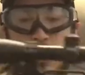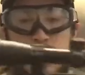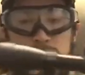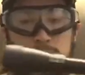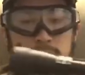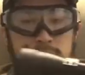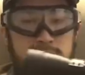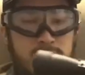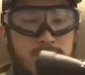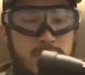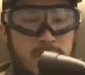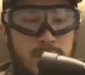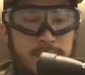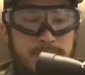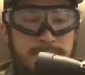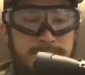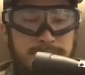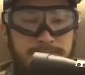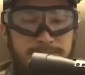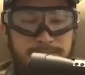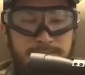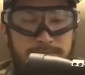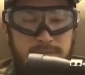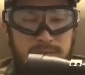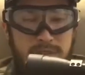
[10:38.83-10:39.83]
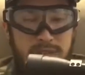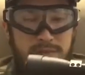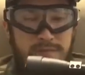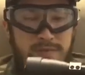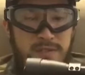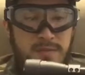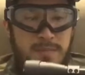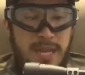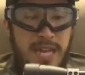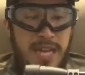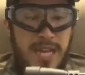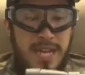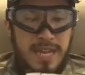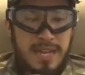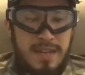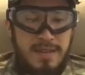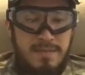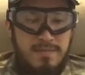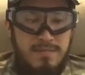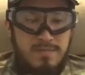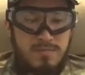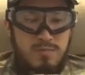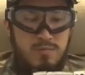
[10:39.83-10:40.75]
So from here,